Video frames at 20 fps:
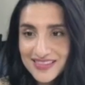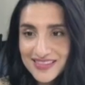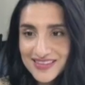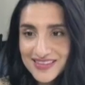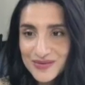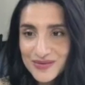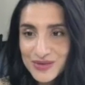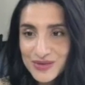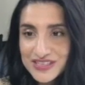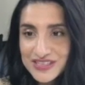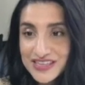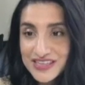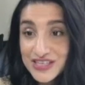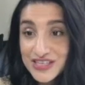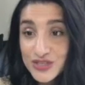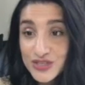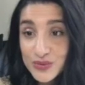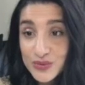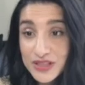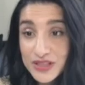What do they
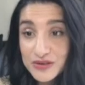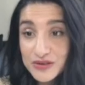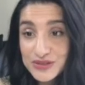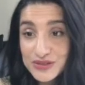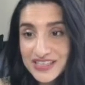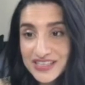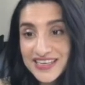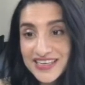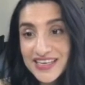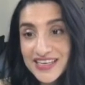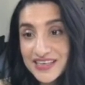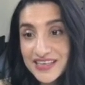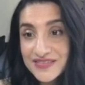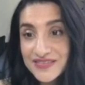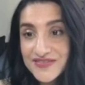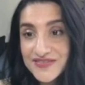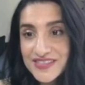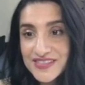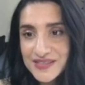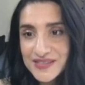do with those
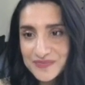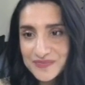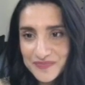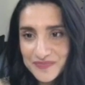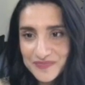leaves?